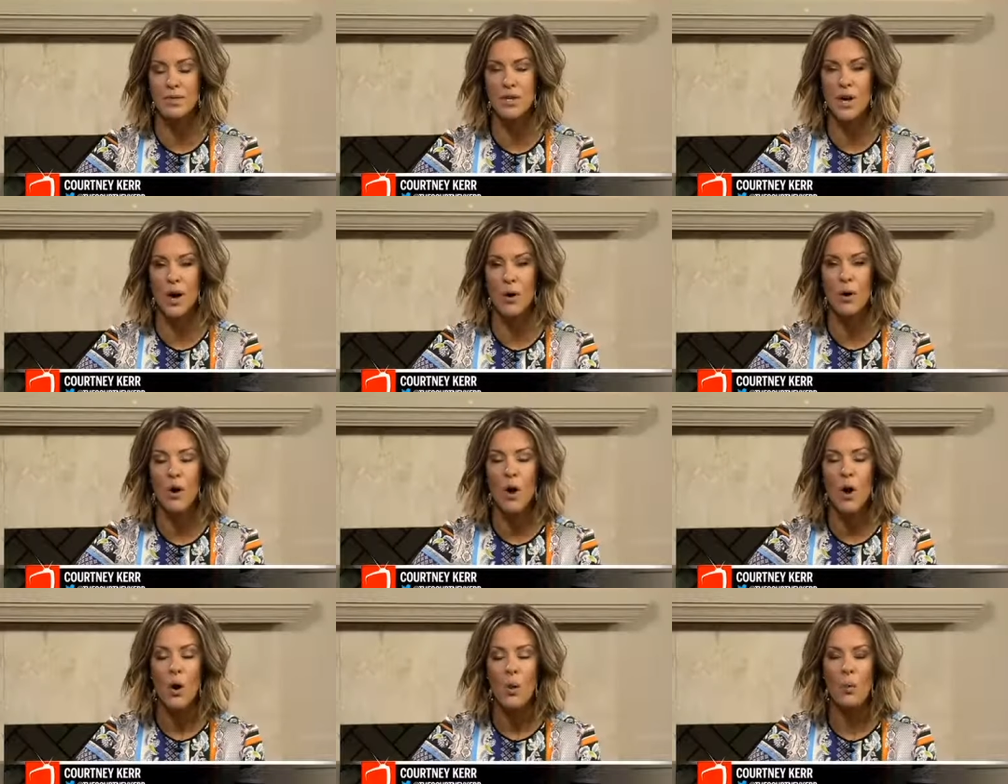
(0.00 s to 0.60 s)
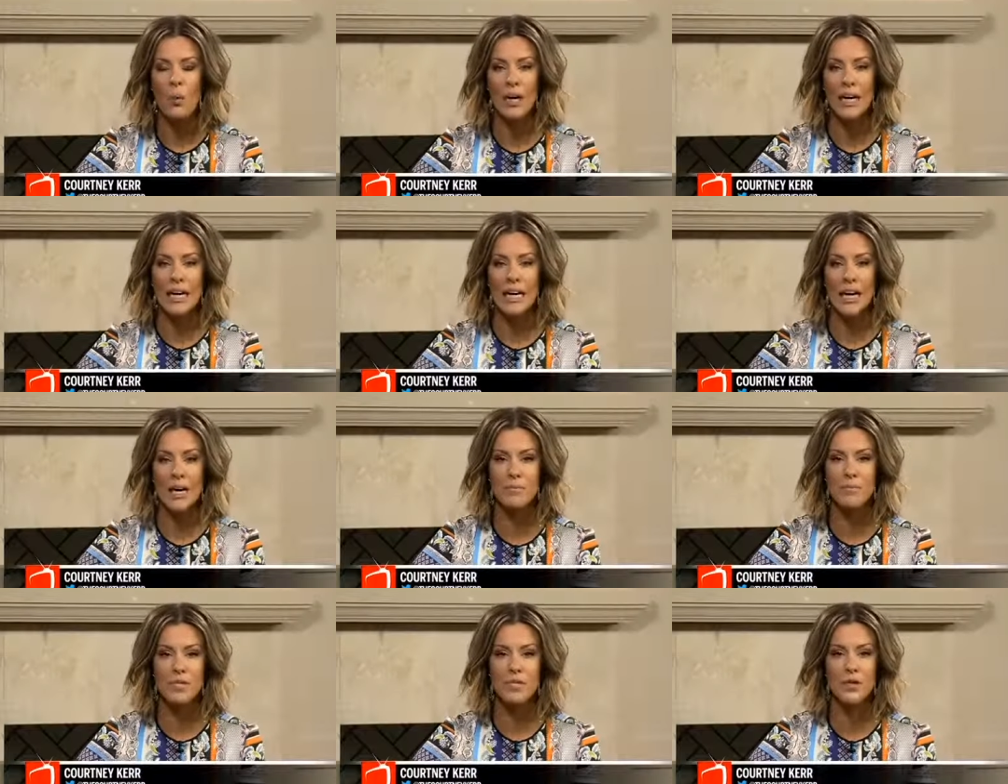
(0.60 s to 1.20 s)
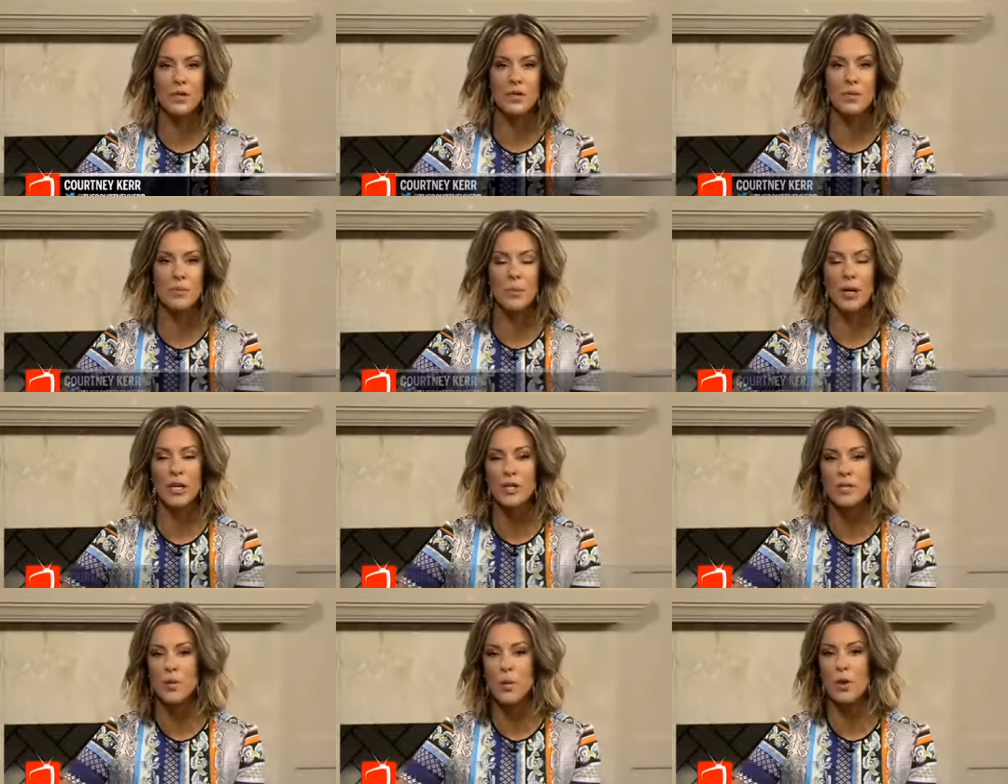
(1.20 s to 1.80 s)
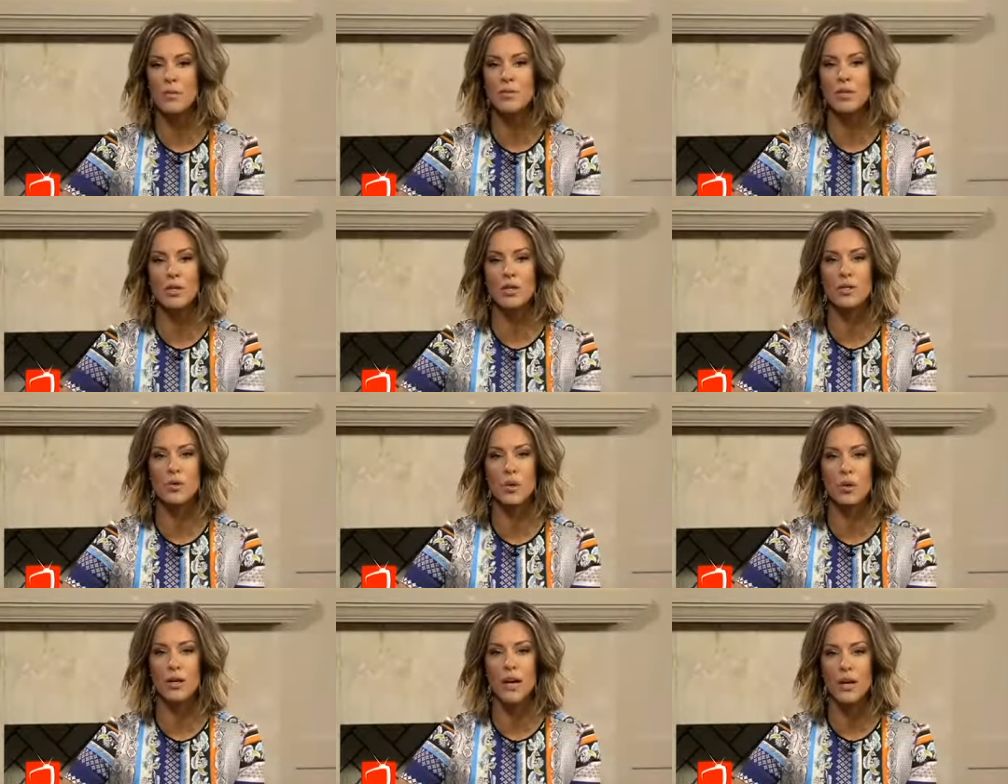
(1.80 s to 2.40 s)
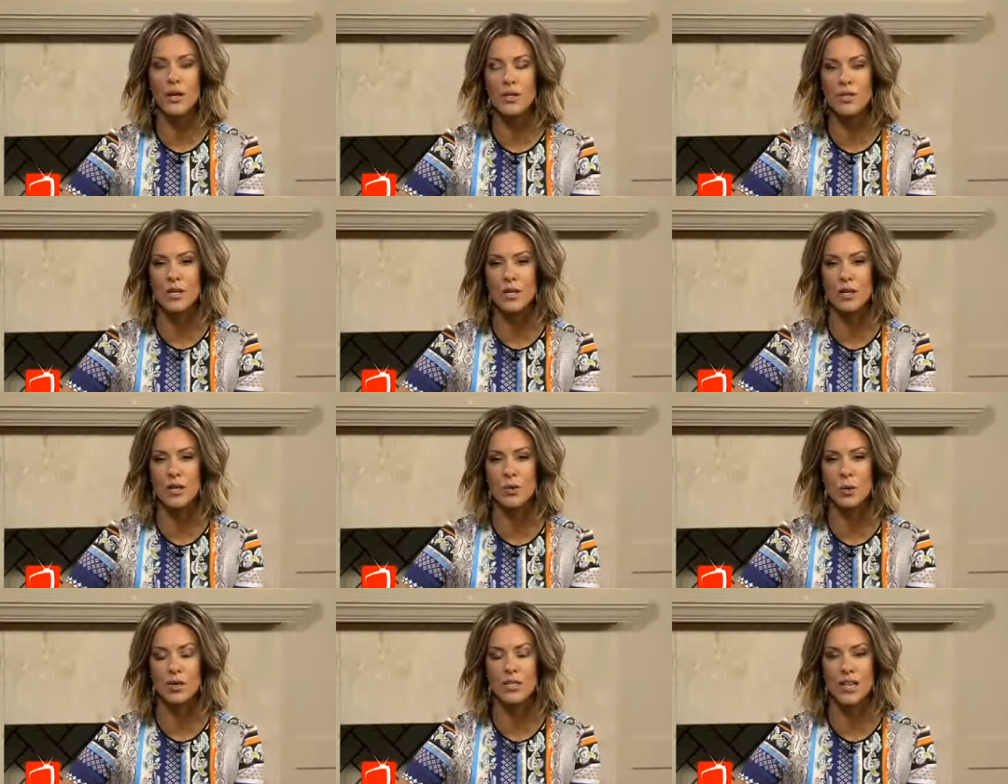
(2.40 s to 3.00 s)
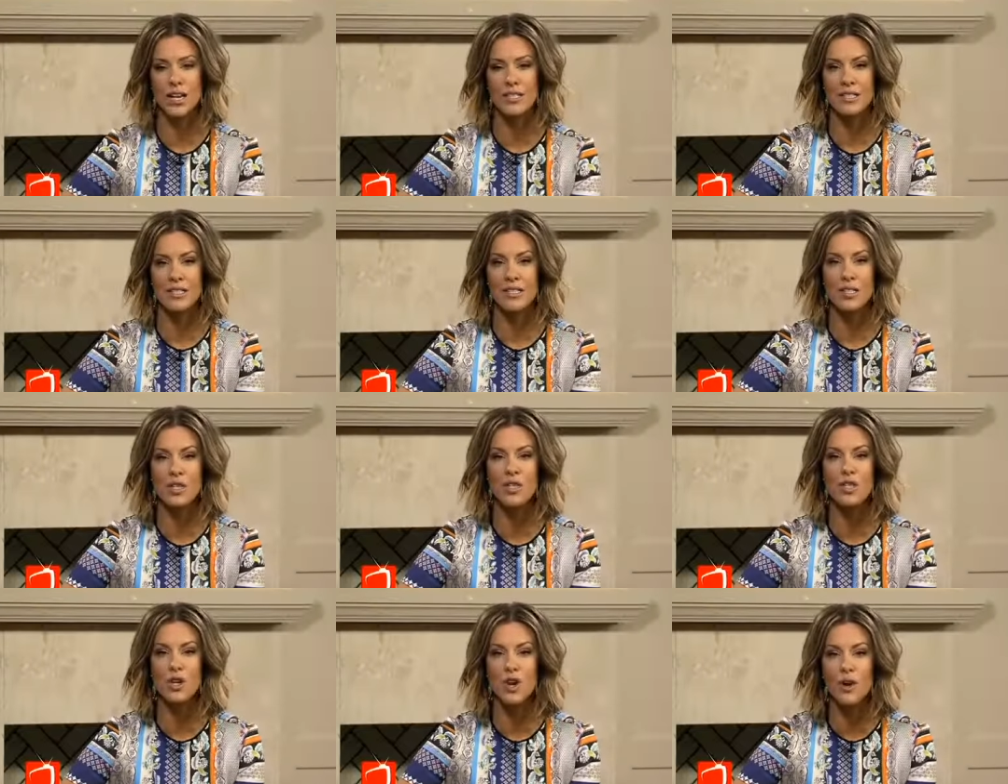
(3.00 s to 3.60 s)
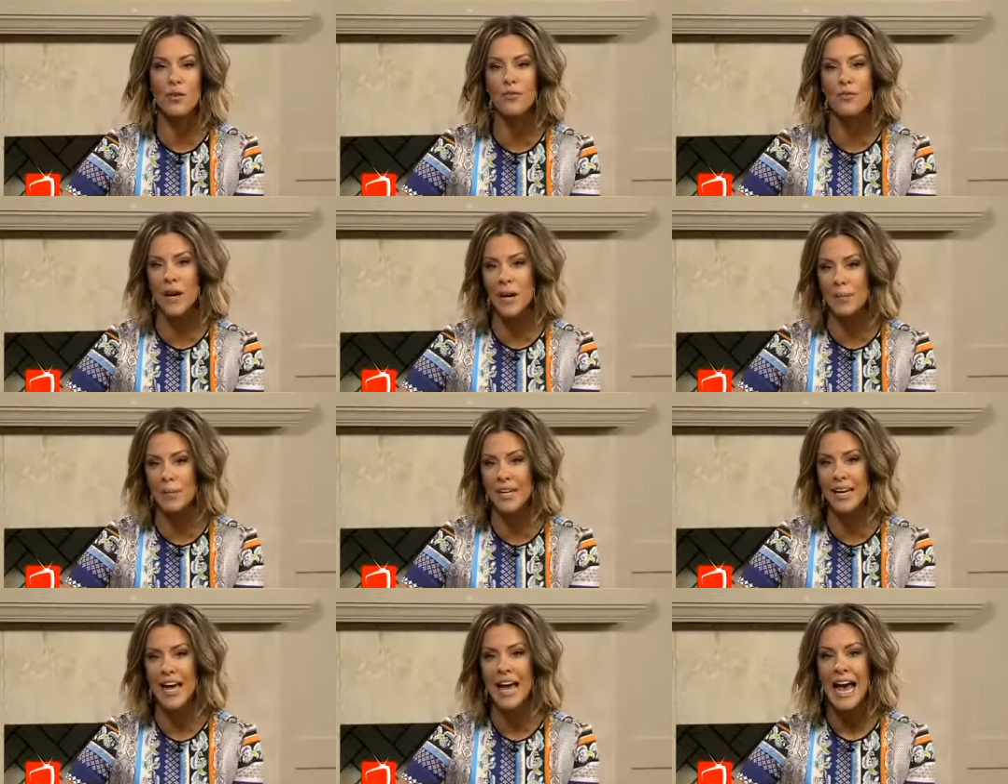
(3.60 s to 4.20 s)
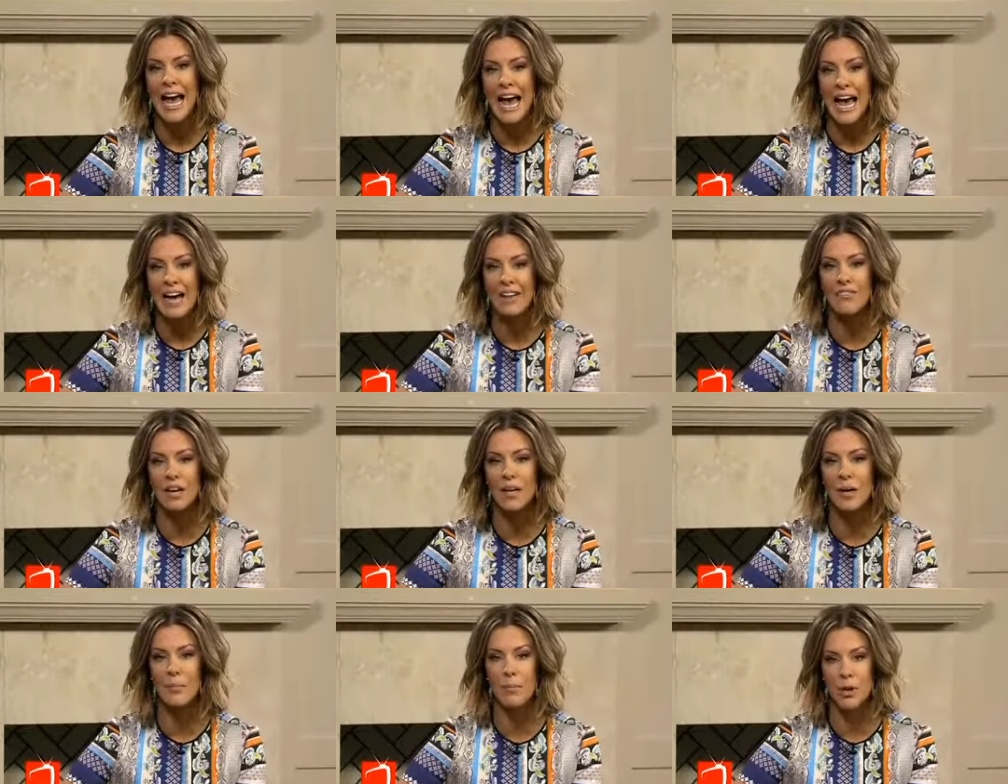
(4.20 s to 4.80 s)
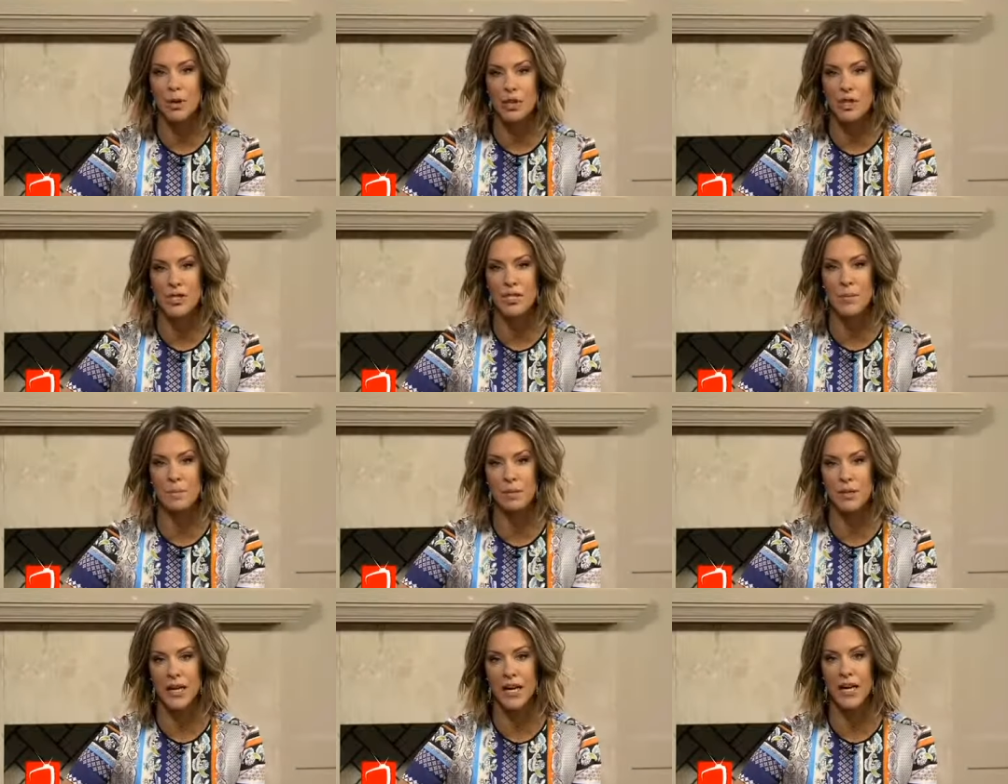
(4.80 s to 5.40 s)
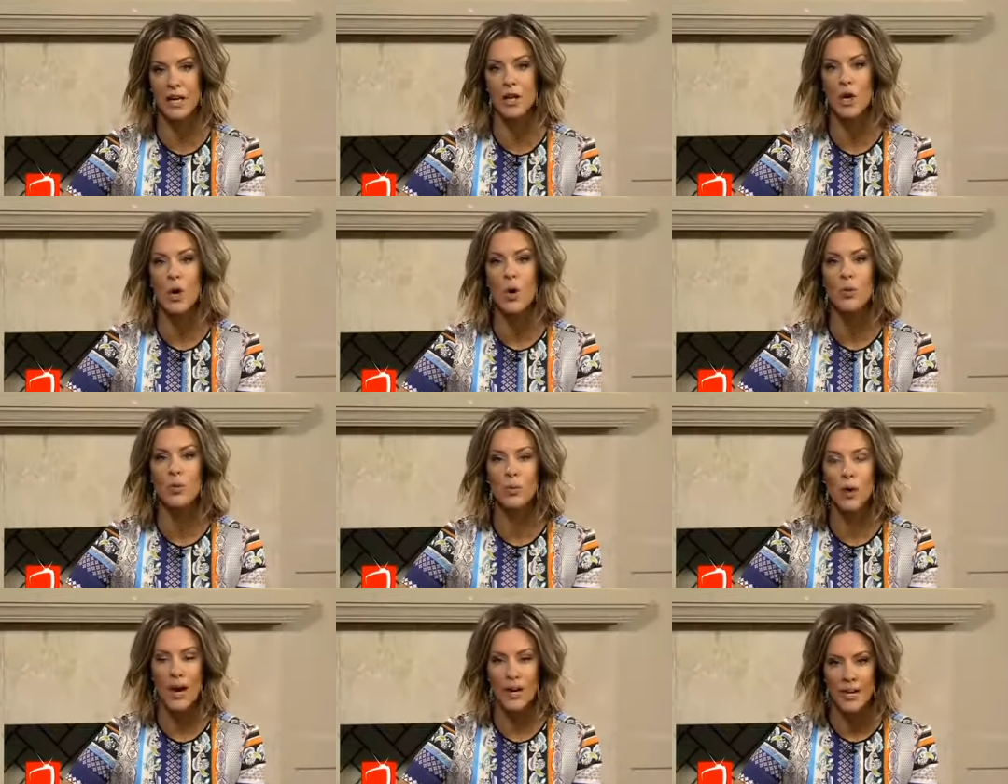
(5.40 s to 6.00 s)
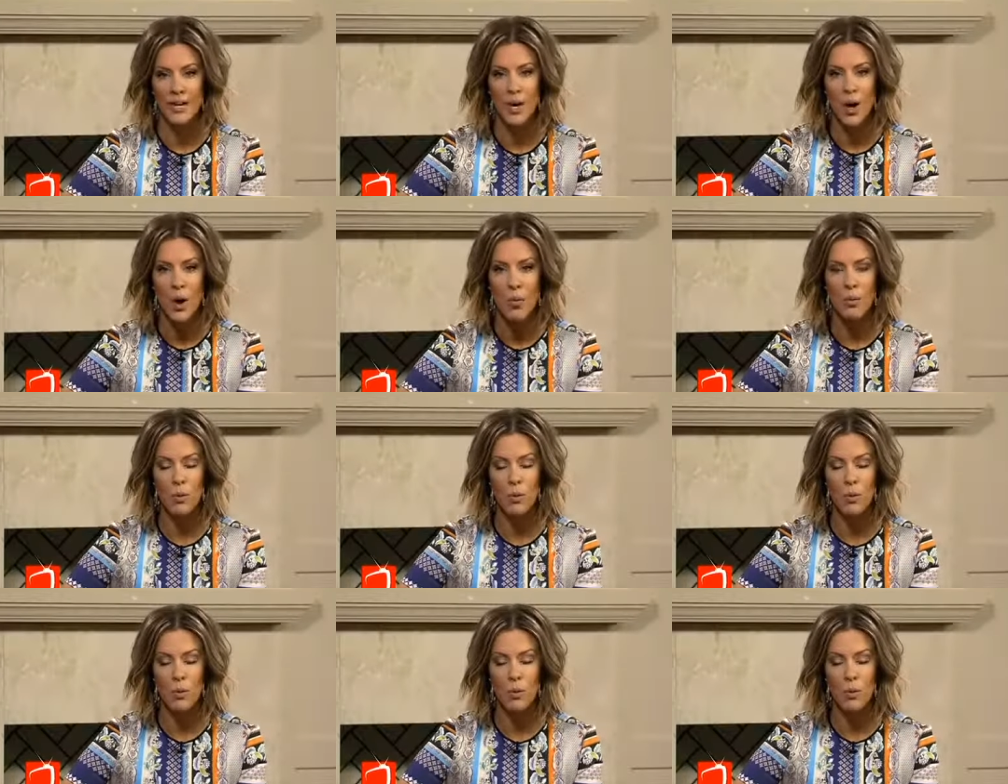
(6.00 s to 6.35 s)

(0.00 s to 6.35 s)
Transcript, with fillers: So when it comes to the spring storms and the tornadoes here in North Texas, does your family have an emergency plan ready?